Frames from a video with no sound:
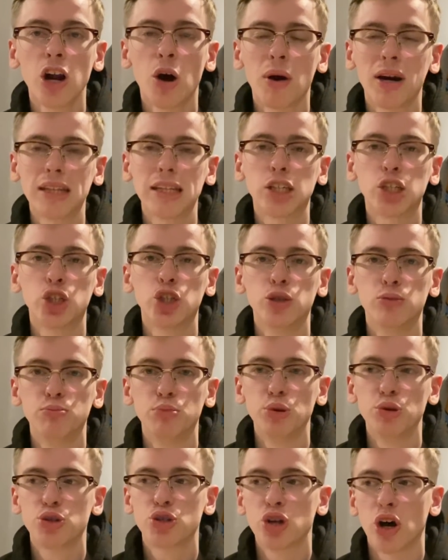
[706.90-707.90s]
the shooting
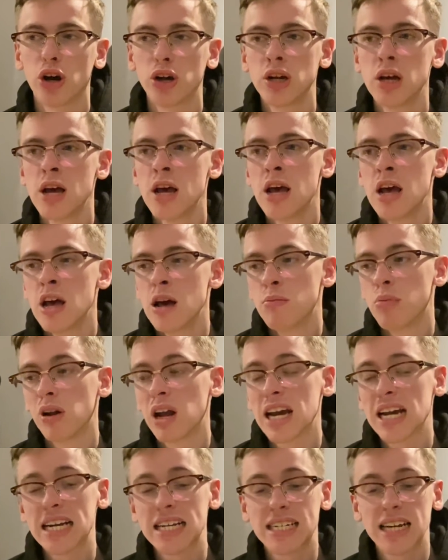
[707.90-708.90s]
boots on. But
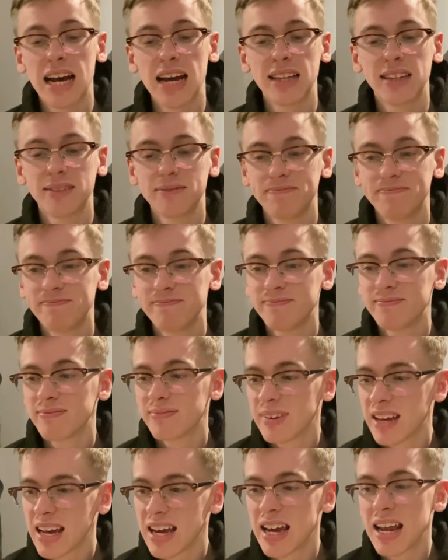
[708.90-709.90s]
like I said,
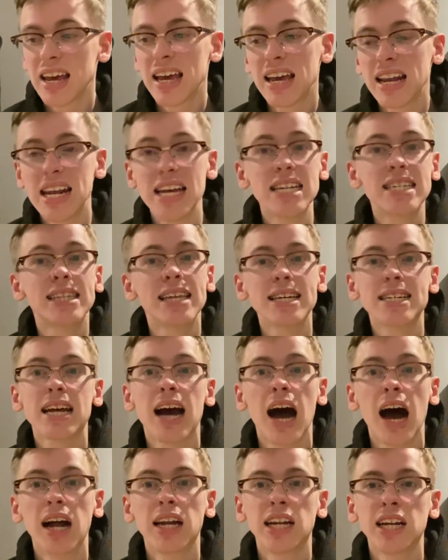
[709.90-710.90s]
it is
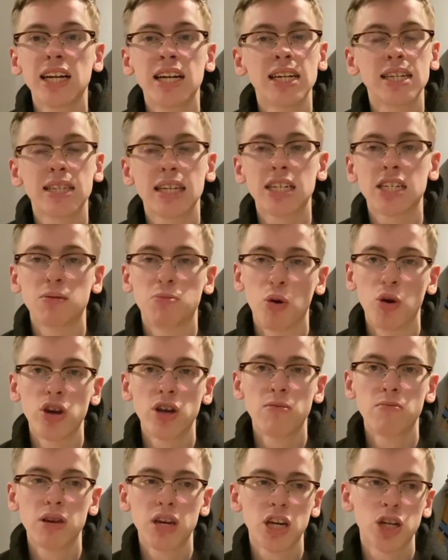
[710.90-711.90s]
disheartening and it's disappointing,
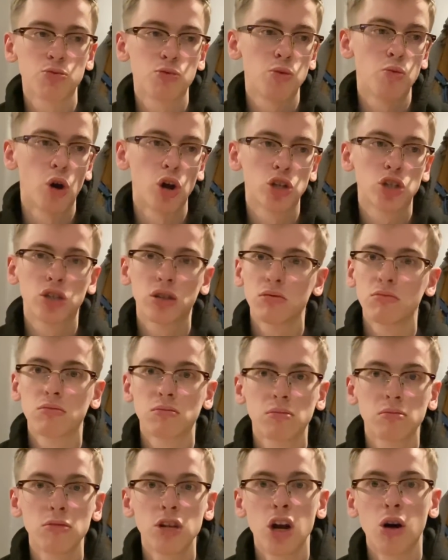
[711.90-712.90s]
because we watched,
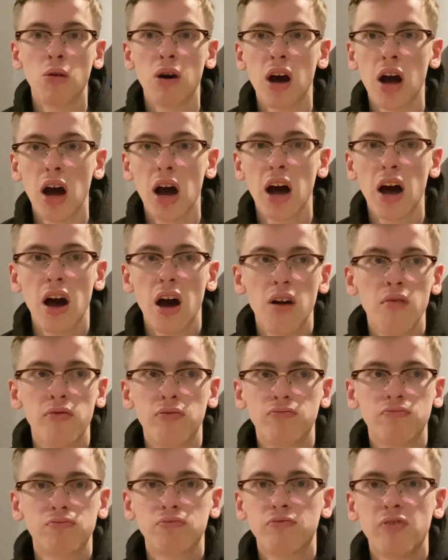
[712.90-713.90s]
a
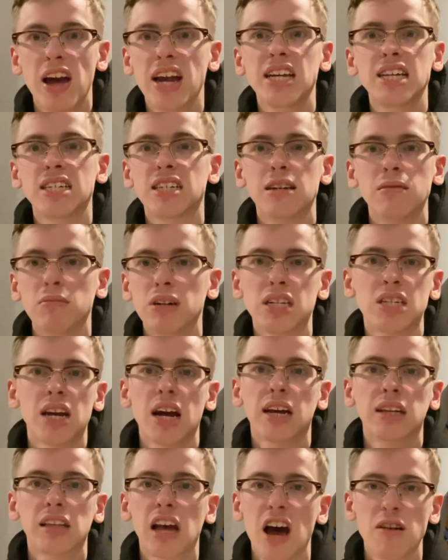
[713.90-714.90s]
very similar
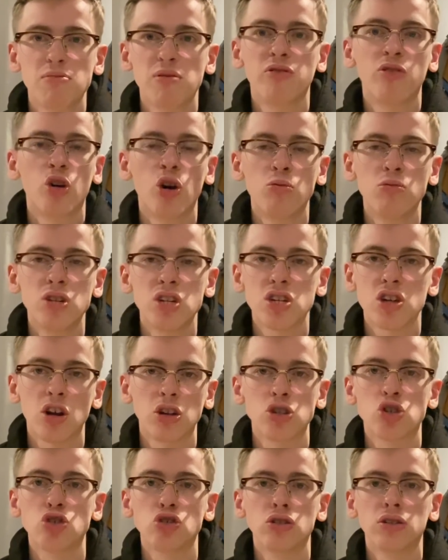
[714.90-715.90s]
second half performance on
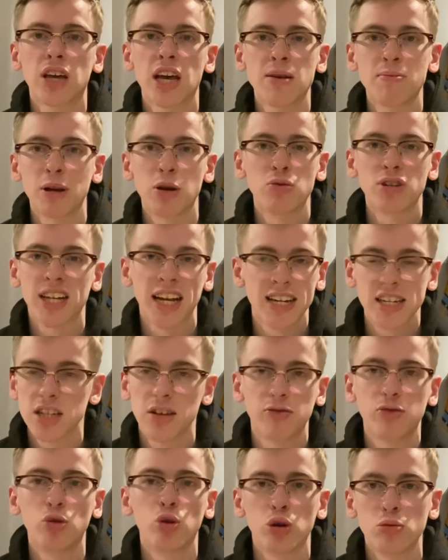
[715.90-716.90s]
Sunday, but it was against a
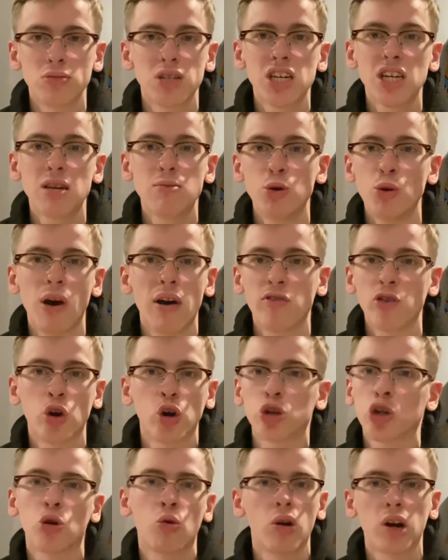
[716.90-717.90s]
Fulham team who haven't got
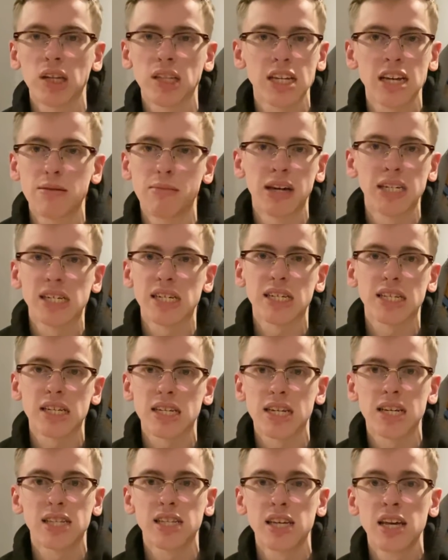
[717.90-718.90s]
the quality of Manchester
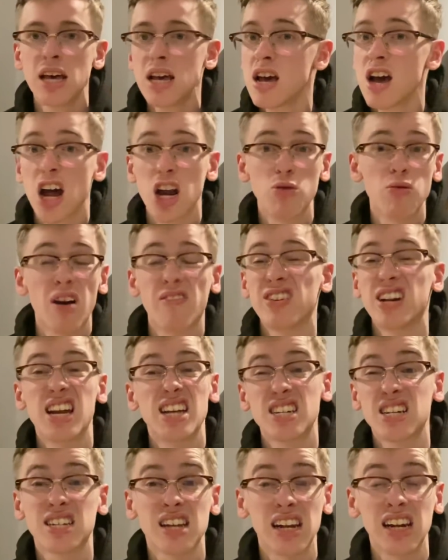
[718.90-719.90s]
City and who haven't
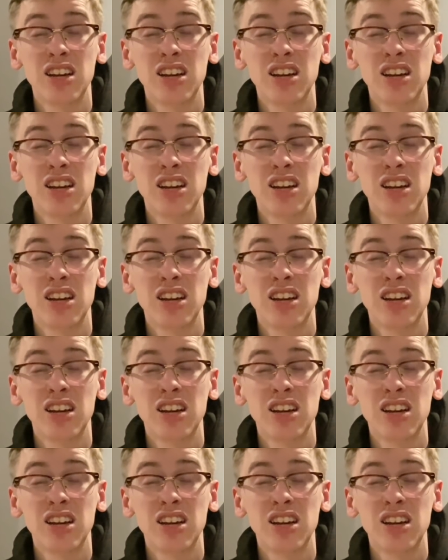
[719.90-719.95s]
necessarily